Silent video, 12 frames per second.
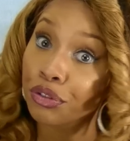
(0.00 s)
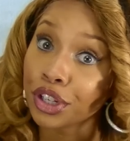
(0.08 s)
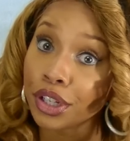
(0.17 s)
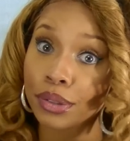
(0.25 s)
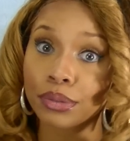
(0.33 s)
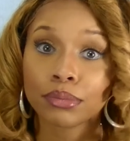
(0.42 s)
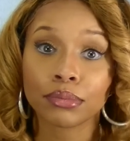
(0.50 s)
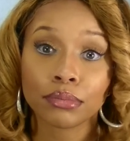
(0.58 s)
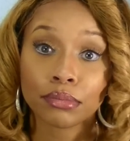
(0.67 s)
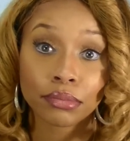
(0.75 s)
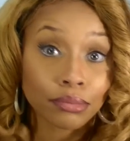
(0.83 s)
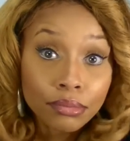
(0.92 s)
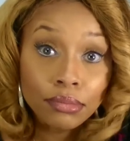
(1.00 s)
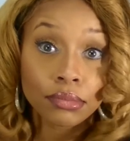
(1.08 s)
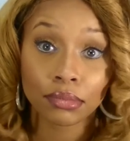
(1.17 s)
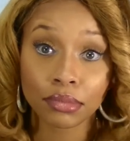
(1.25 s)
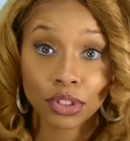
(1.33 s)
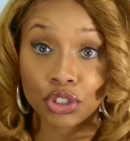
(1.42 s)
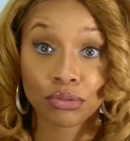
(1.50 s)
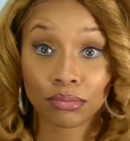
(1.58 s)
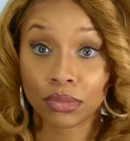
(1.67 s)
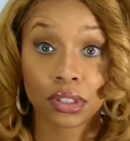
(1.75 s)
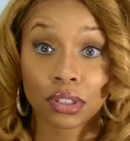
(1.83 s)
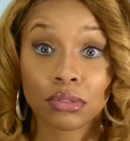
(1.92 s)
for you.
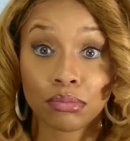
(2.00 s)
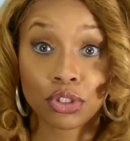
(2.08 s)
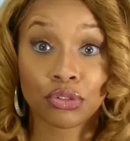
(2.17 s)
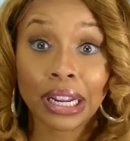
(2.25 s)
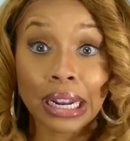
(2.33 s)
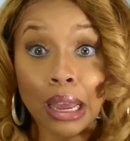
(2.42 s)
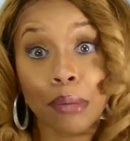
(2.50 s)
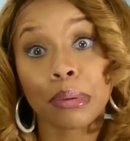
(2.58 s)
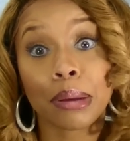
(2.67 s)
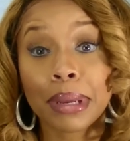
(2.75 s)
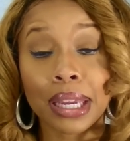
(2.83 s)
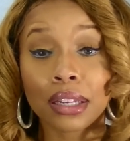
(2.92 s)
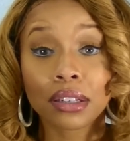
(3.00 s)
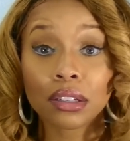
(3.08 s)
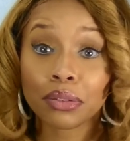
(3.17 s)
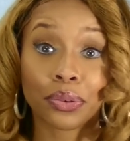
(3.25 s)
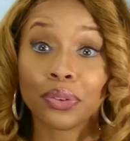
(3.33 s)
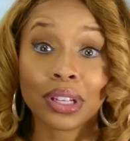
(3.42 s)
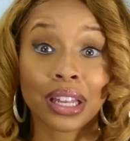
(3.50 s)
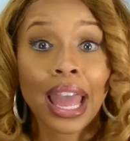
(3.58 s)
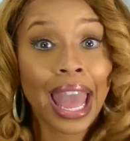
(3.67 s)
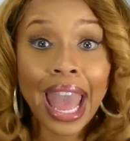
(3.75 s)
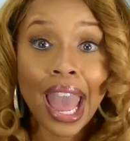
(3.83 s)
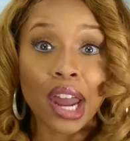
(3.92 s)
Just straight up. I mean,
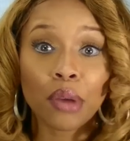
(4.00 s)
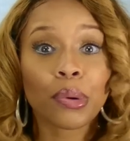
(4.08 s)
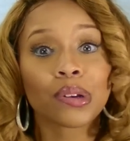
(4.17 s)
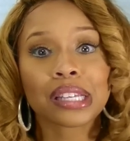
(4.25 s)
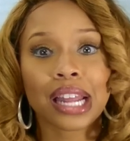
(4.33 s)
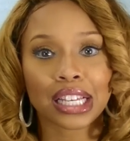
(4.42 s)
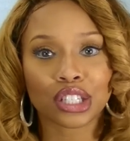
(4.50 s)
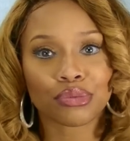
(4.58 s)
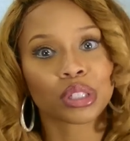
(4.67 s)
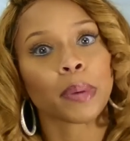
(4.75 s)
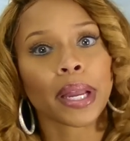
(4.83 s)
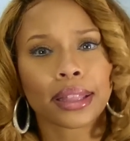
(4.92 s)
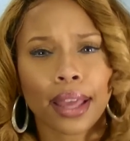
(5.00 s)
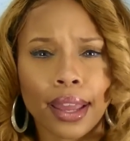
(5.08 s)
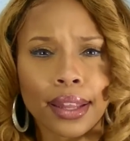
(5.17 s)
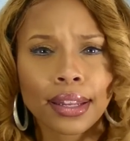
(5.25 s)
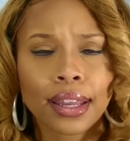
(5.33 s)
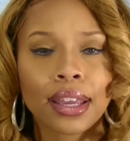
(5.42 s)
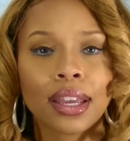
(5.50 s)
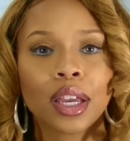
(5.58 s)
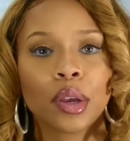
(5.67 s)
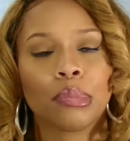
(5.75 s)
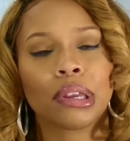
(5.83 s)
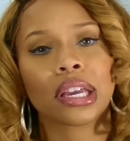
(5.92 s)
and a person has to respect that,
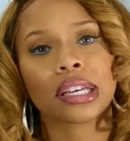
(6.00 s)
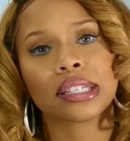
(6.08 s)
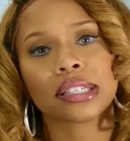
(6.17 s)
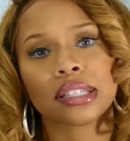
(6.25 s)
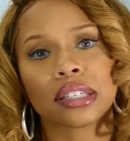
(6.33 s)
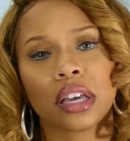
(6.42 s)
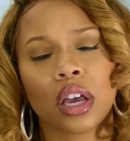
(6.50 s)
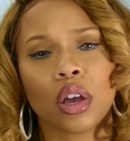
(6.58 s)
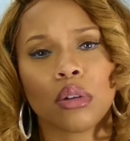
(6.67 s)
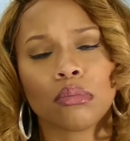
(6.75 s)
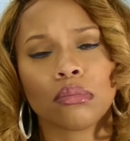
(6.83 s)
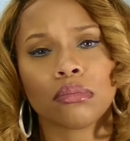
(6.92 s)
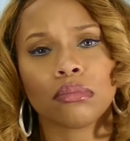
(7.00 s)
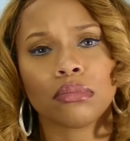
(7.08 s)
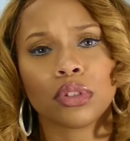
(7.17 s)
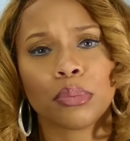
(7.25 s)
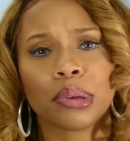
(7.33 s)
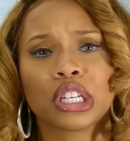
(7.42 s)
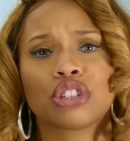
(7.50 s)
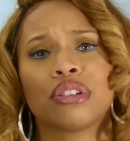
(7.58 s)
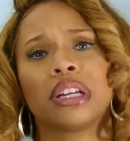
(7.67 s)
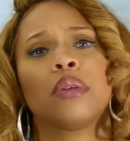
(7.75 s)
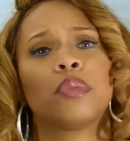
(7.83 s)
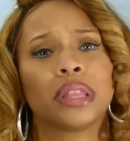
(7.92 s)
because you're being
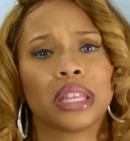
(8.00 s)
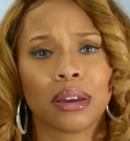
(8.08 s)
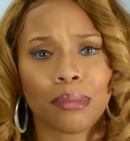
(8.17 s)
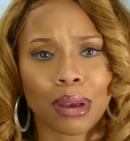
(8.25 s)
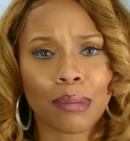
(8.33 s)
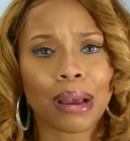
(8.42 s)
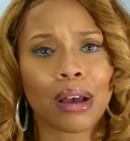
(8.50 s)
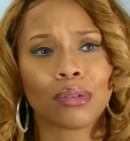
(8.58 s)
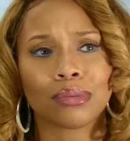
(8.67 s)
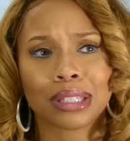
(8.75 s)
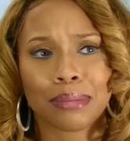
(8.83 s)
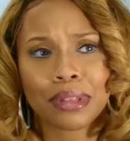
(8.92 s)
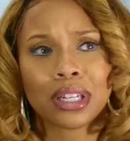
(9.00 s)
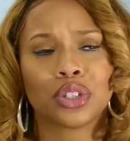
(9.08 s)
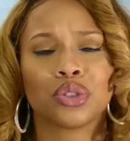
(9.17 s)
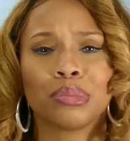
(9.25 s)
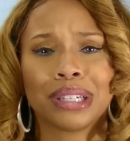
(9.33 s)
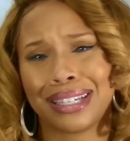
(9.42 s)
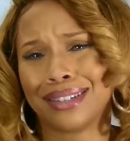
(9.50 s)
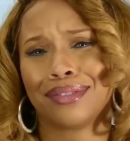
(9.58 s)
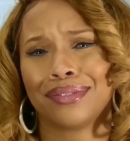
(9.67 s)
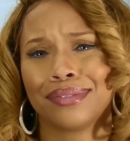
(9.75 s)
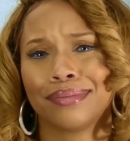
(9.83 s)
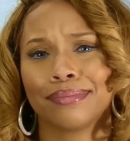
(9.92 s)
straight up with them about something that you
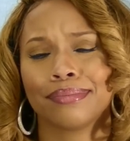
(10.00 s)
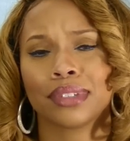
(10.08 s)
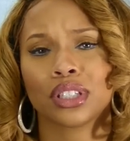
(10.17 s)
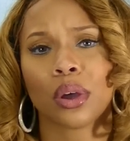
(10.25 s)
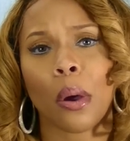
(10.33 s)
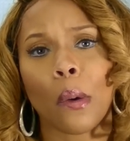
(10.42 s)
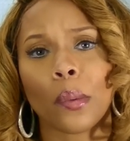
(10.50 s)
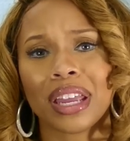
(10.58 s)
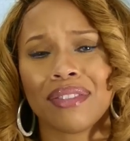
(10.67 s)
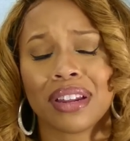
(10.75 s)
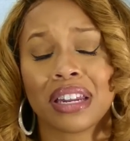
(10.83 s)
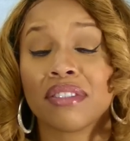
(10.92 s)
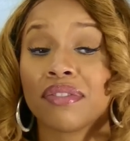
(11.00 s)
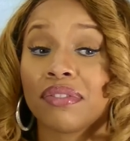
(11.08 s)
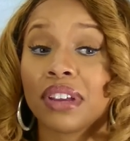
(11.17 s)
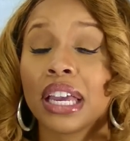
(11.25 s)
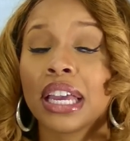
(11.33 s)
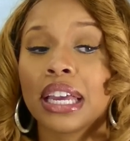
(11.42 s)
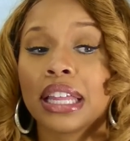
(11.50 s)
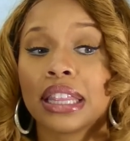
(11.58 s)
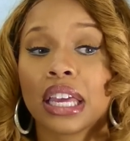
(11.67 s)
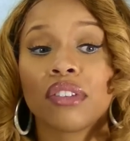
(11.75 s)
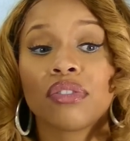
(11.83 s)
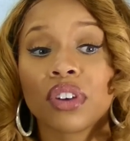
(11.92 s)
believe. So even if
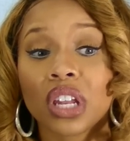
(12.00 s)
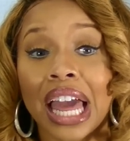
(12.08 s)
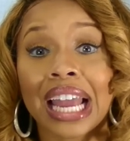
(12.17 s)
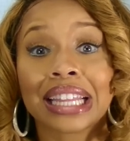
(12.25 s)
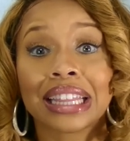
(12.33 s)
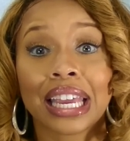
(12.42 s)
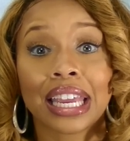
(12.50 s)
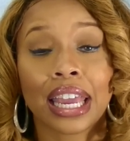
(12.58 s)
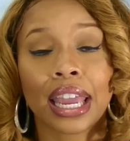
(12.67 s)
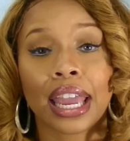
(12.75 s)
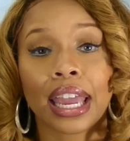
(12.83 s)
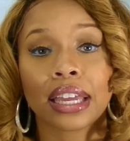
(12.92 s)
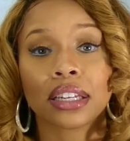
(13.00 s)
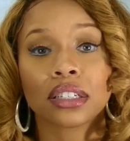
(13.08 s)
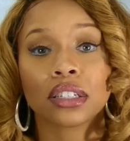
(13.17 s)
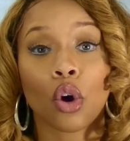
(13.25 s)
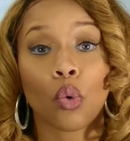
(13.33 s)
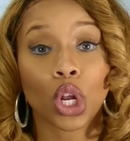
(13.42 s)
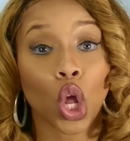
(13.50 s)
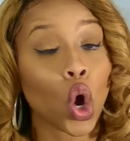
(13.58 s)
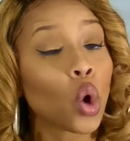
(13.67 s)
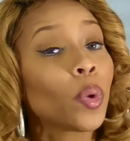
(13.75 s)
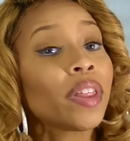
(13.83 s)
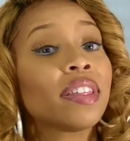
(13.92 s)
they feel like they can't go
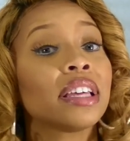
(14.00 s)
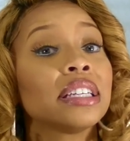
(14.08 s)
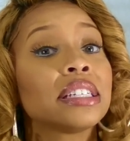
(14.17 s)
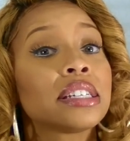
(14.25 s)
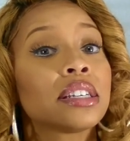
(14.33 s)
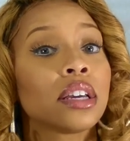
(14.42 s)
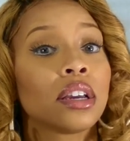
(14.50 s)
along with it,